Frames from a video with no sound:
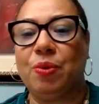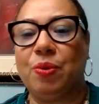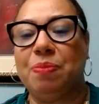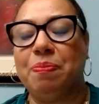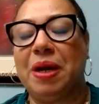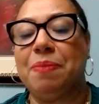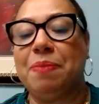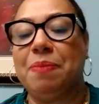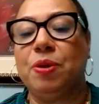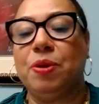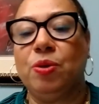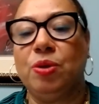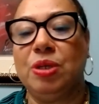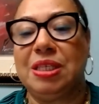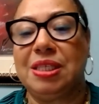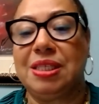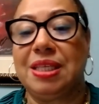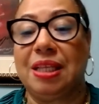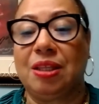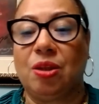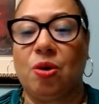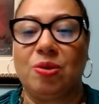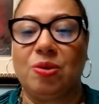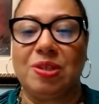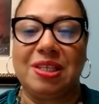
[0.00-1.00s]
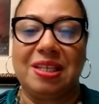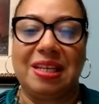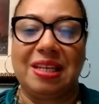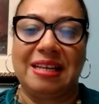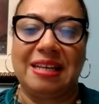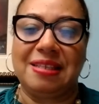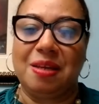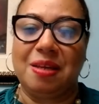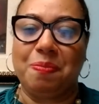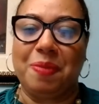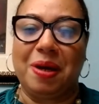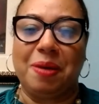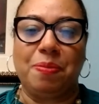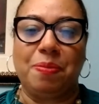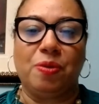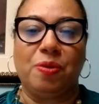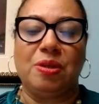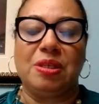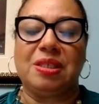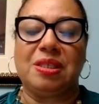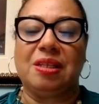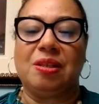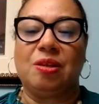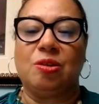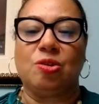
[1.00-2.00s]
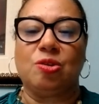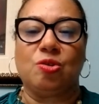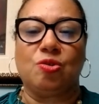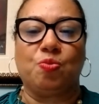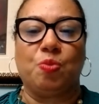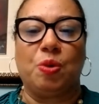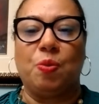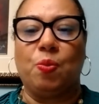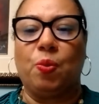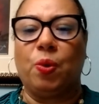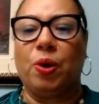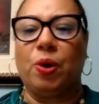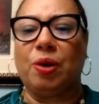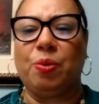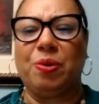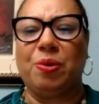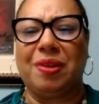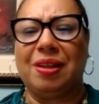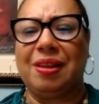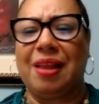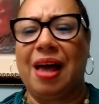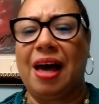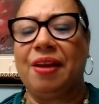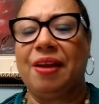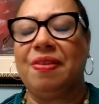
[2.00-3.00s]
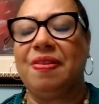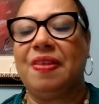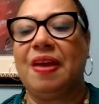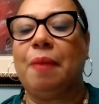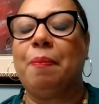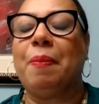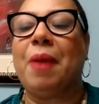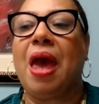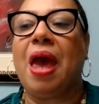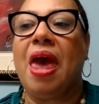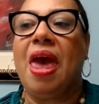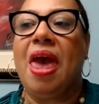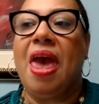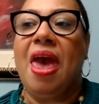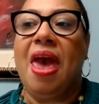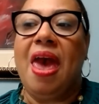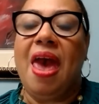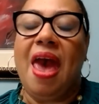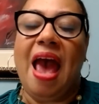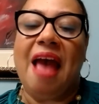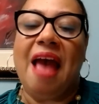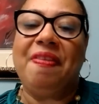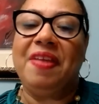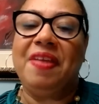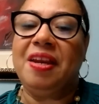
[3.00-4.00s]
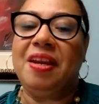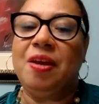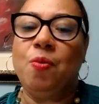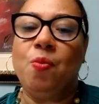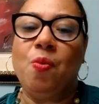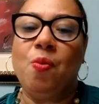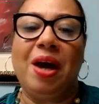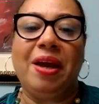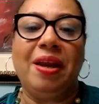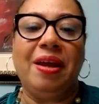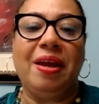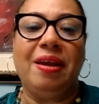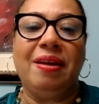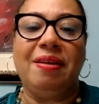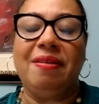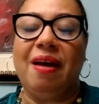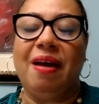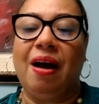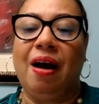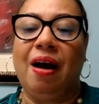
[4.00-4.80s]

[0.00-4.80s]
with my beauty salons. And I said my beauty salons because we work with a lot of them. And that he wanted,